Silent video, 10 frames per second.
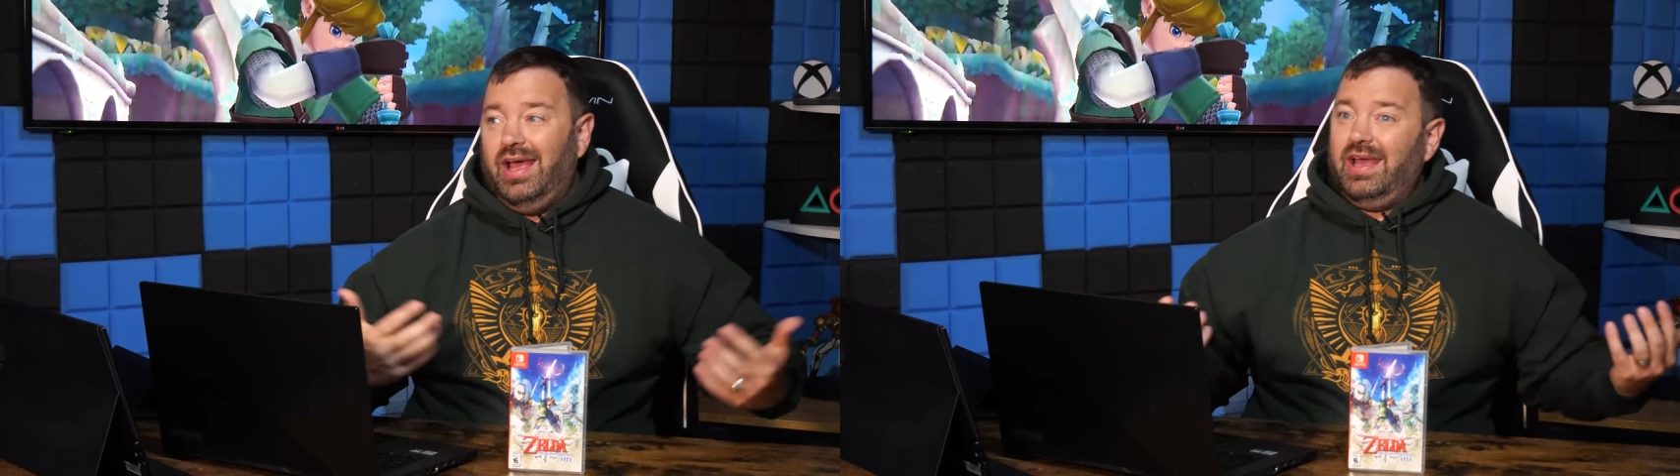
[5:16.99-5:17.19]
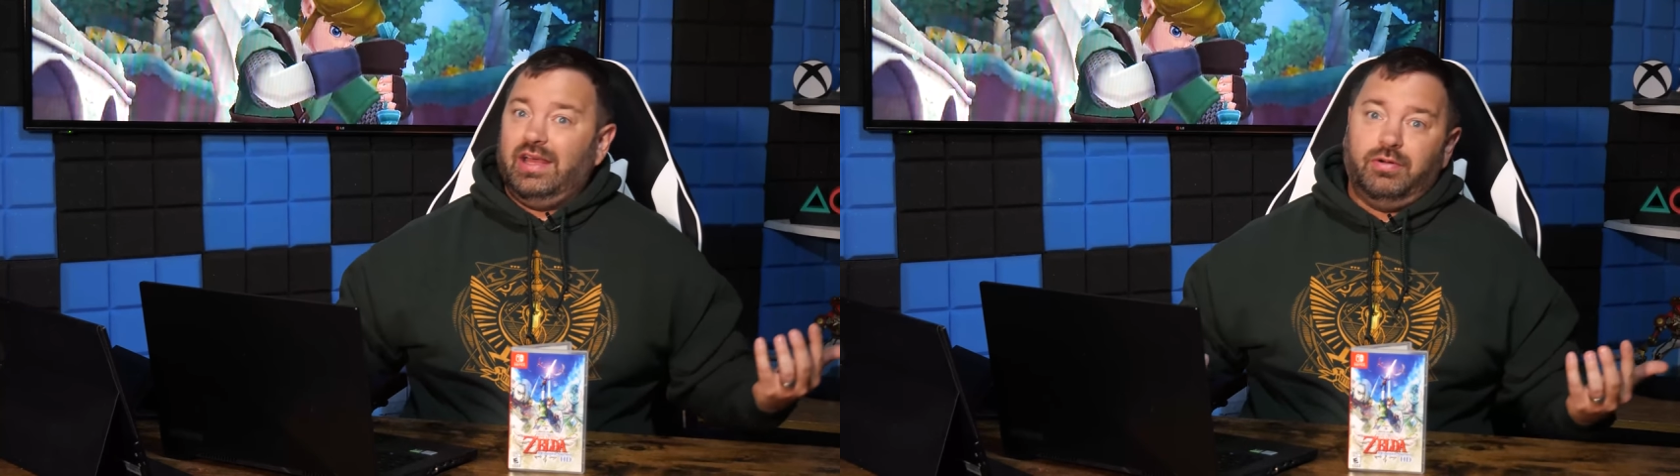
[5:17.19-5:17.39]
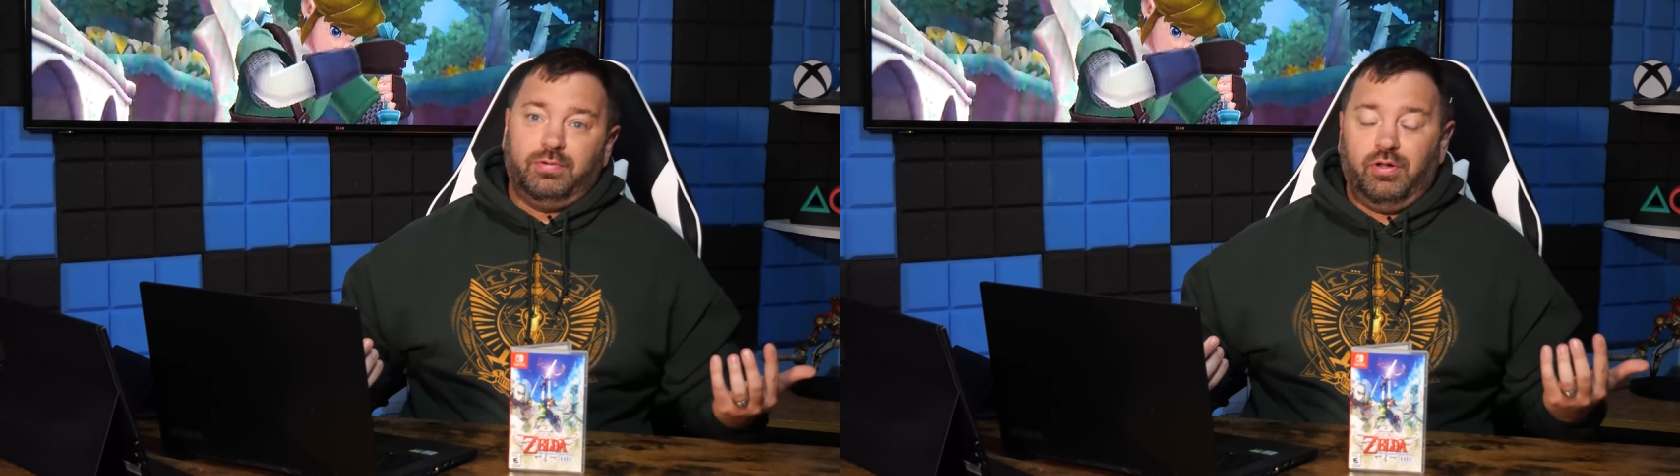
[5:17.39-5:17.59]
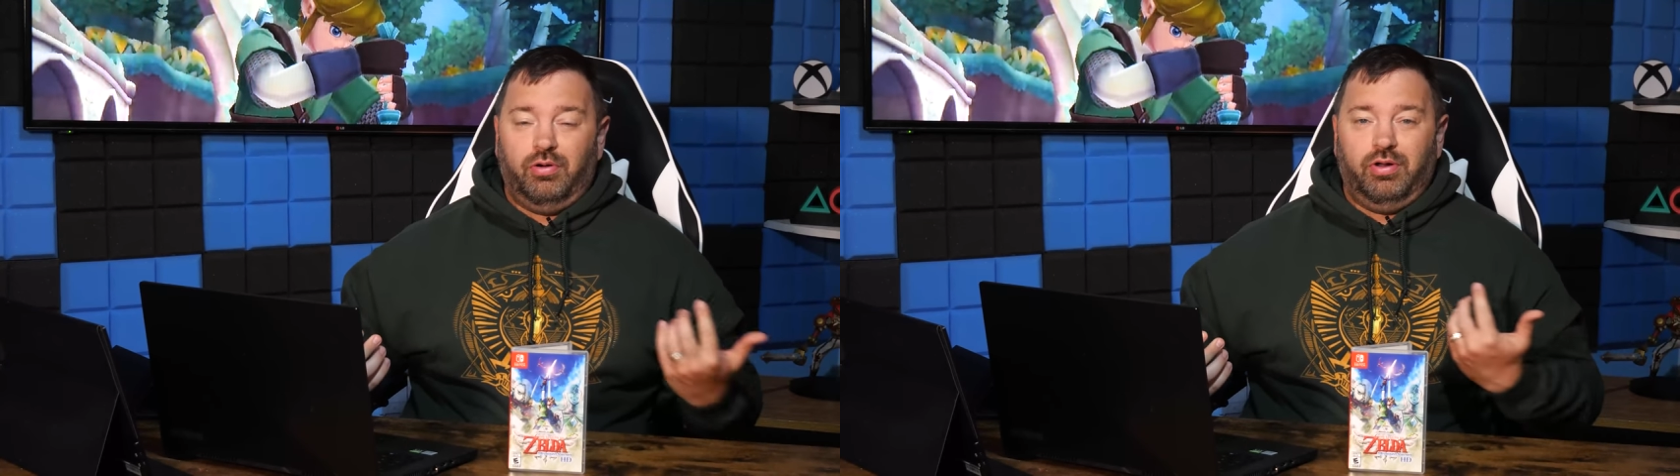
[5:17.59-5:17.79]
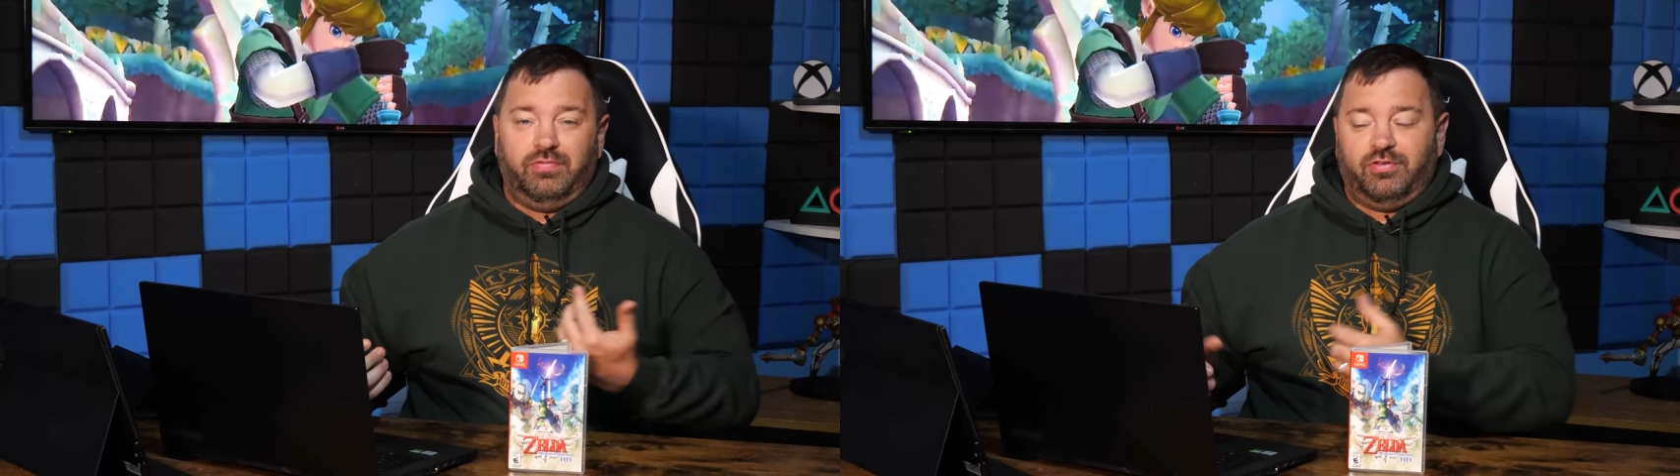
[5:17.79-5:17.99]
and get a
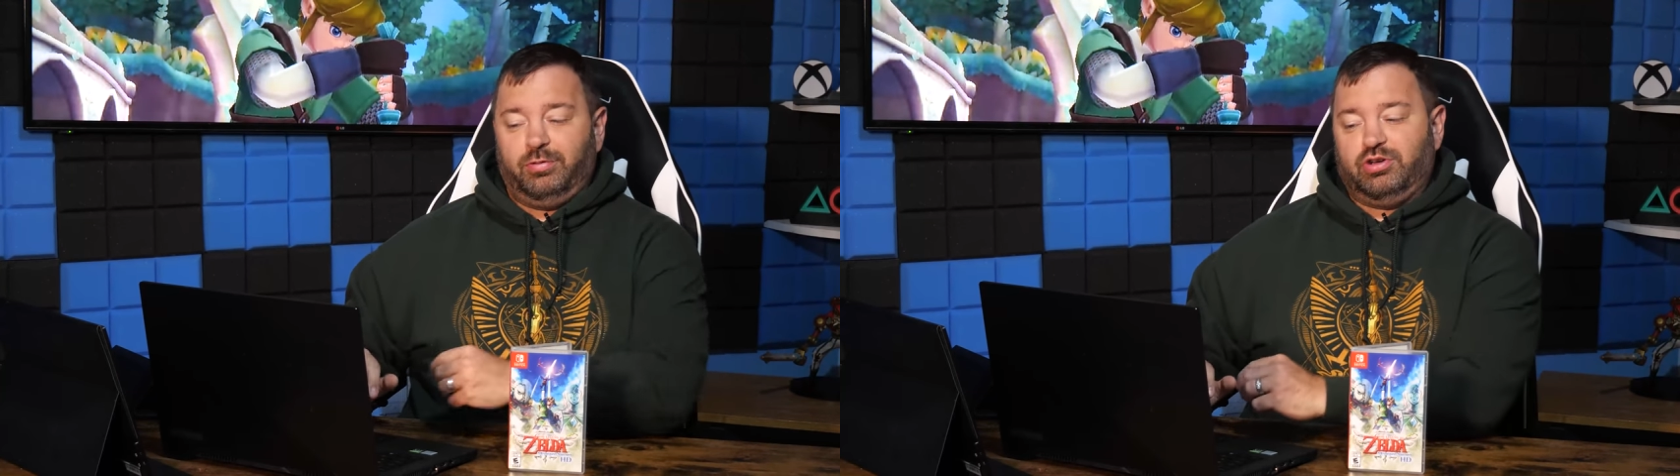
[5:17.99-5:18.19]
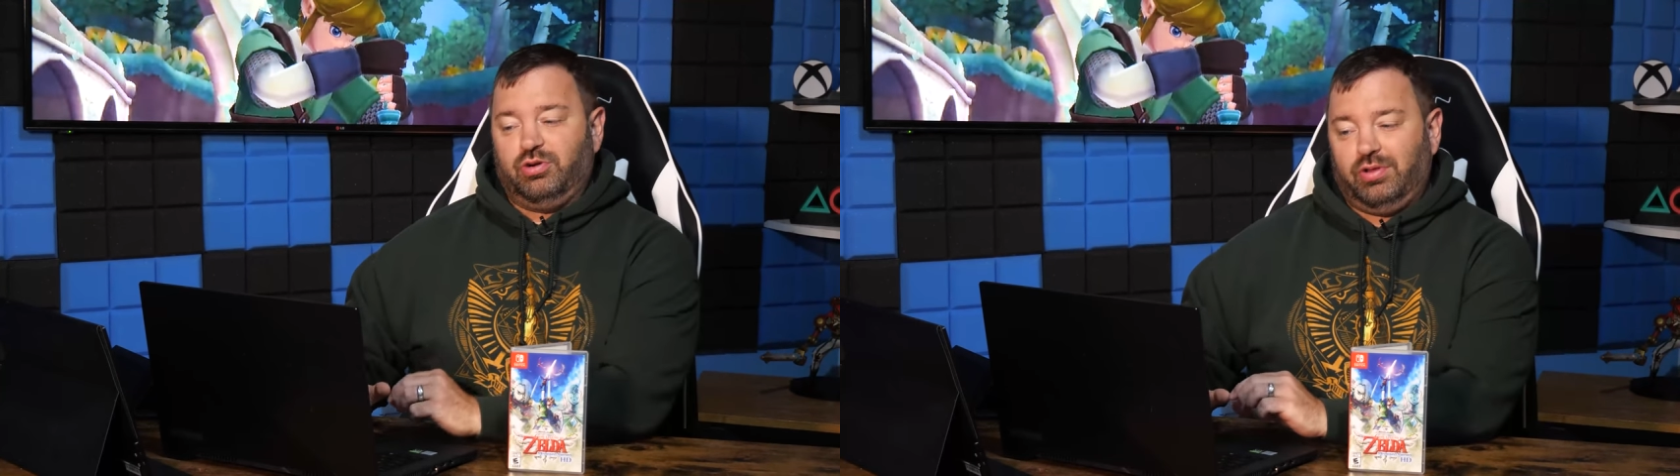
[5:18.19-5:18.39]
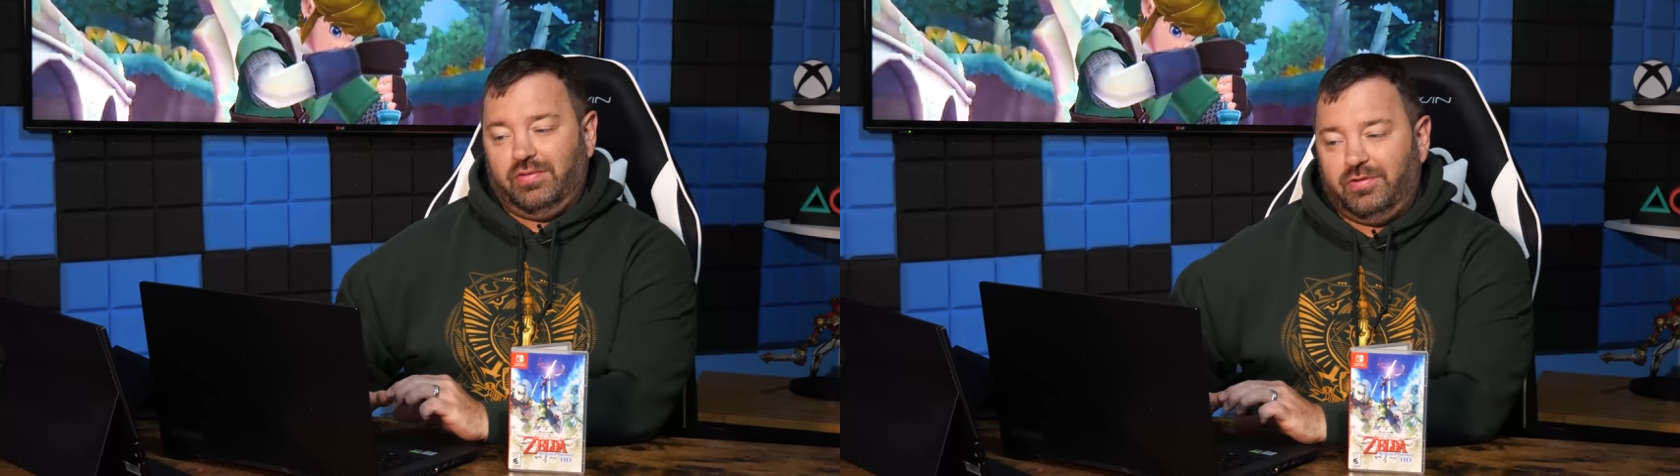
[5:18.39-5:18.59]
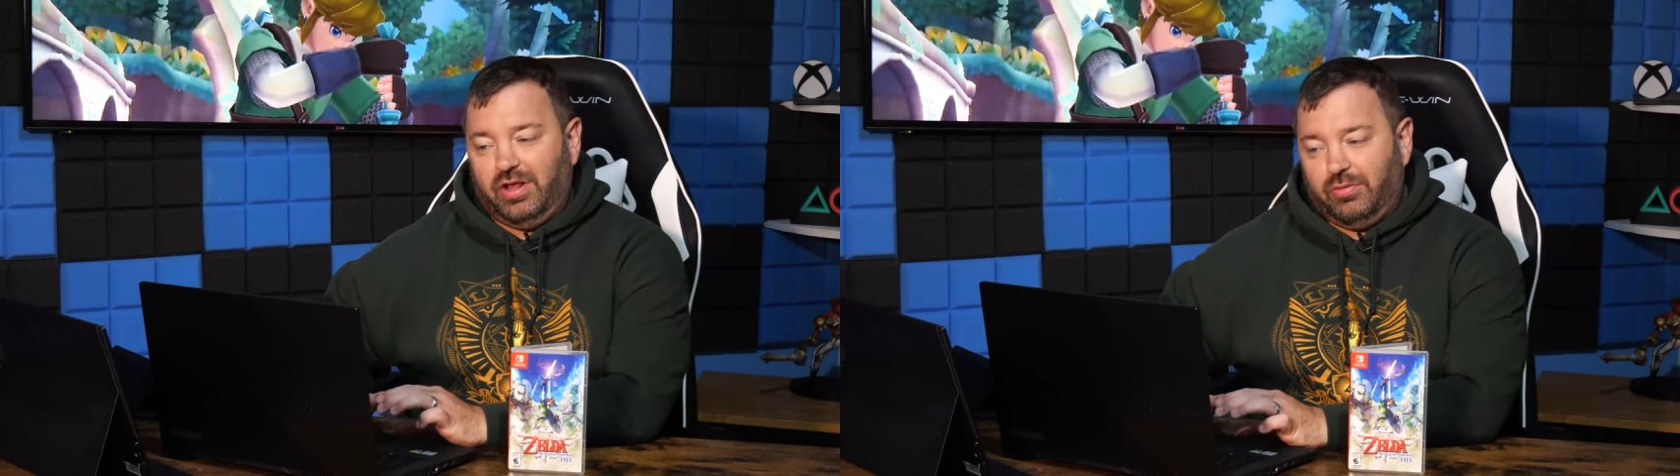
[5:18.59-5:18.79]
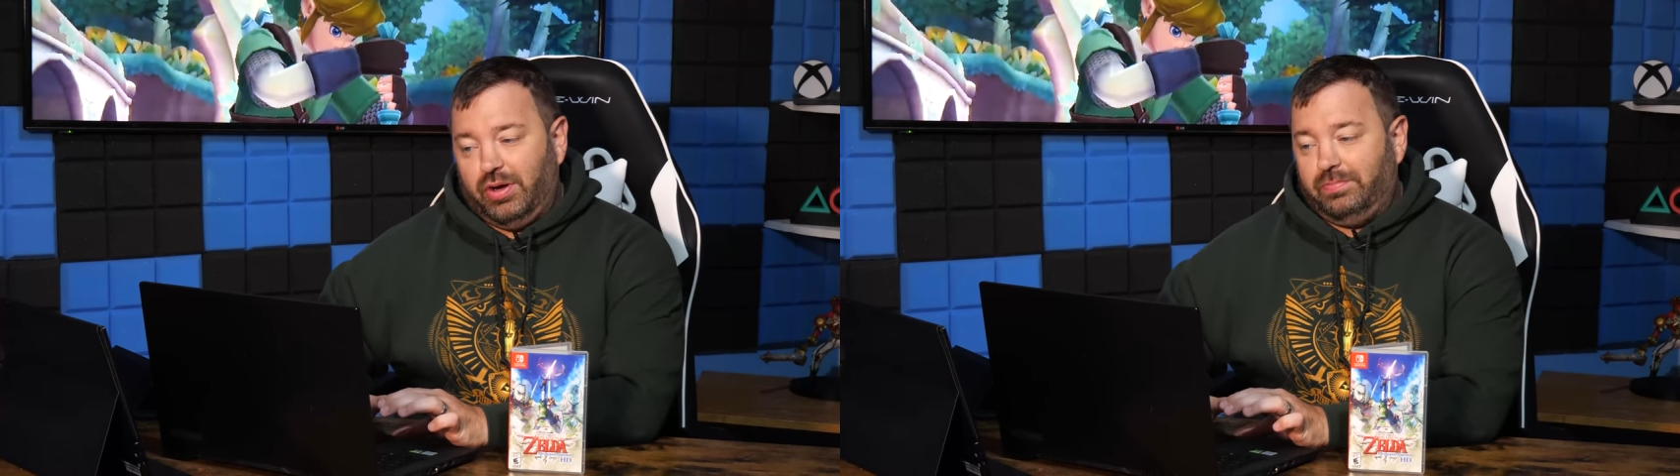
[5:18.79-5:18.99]
pre-order in for switch oled for
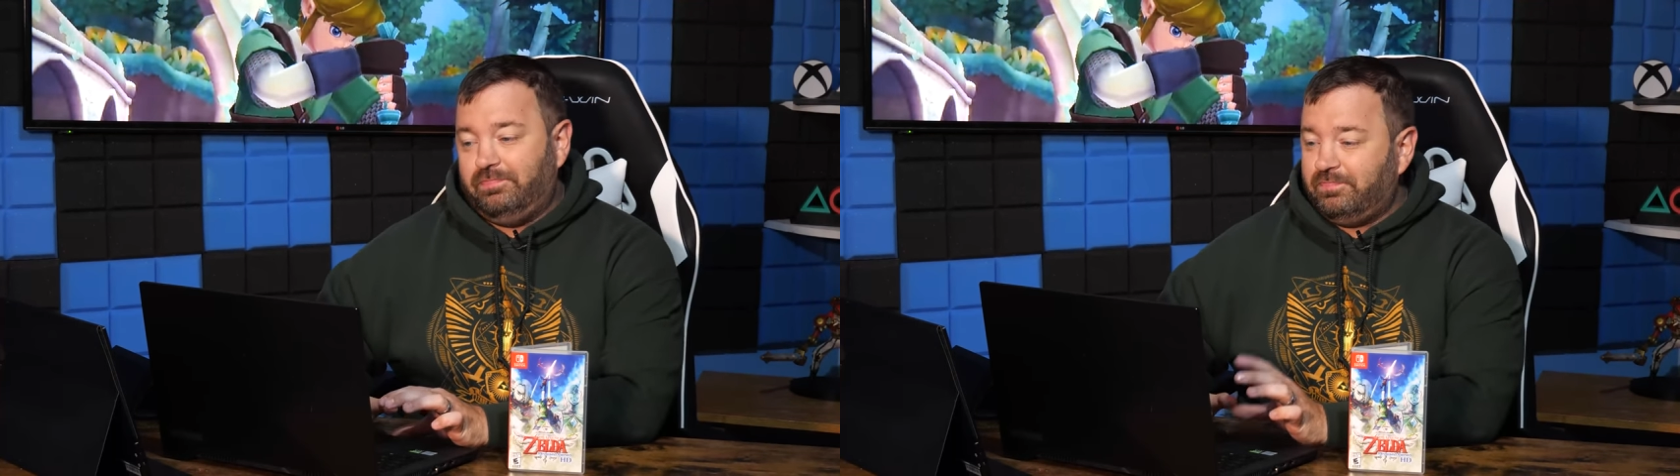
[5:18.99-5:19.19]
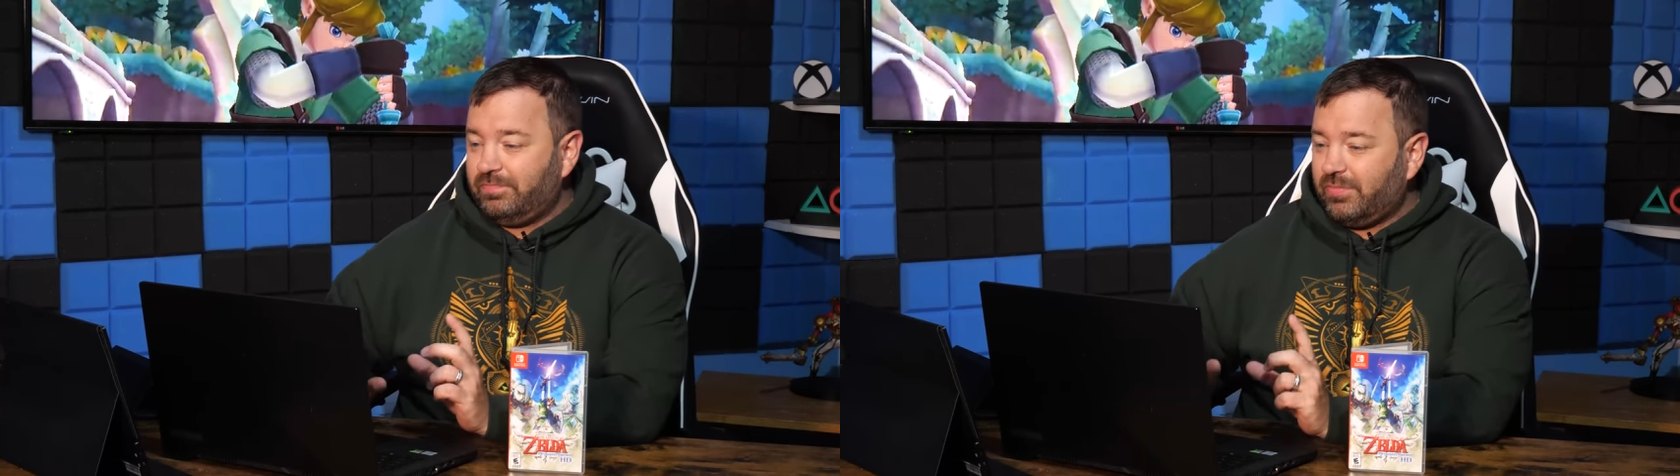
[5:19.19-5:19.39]
day one